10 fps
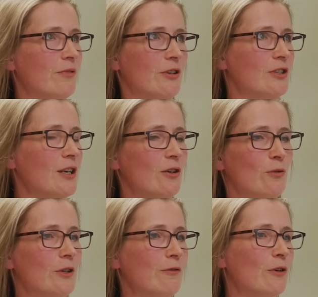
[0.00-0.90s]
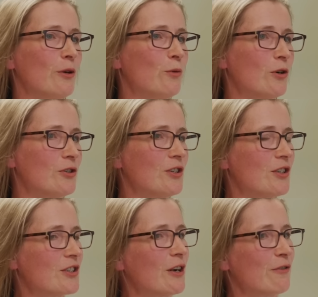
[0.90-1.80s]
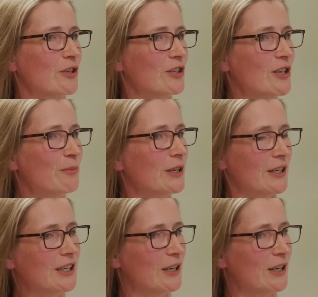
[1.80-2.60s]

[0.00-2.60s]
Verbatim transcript: 13 or whatever I was, to discover that somebody had